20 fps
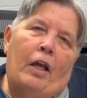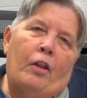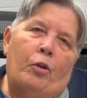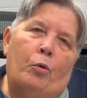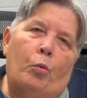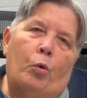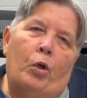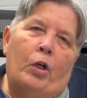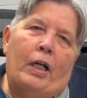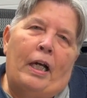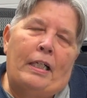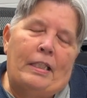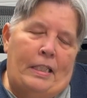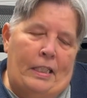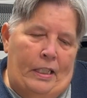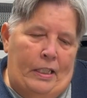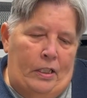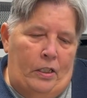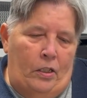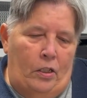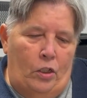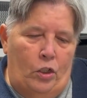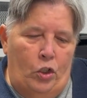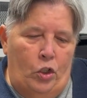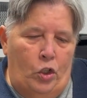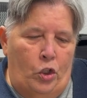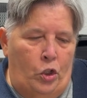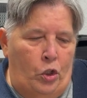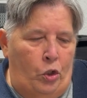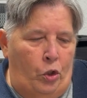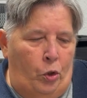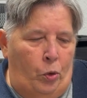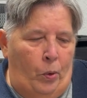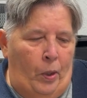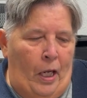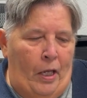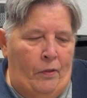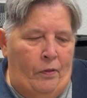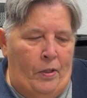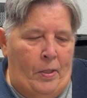and the work I did to
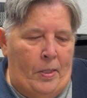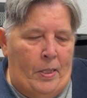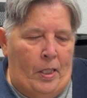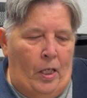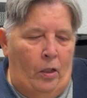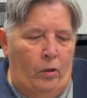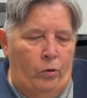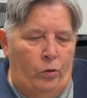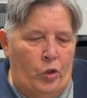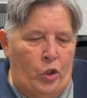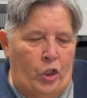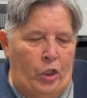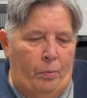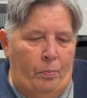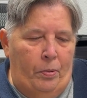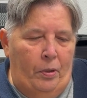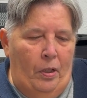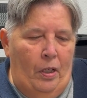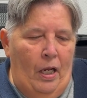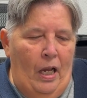create the scholarship.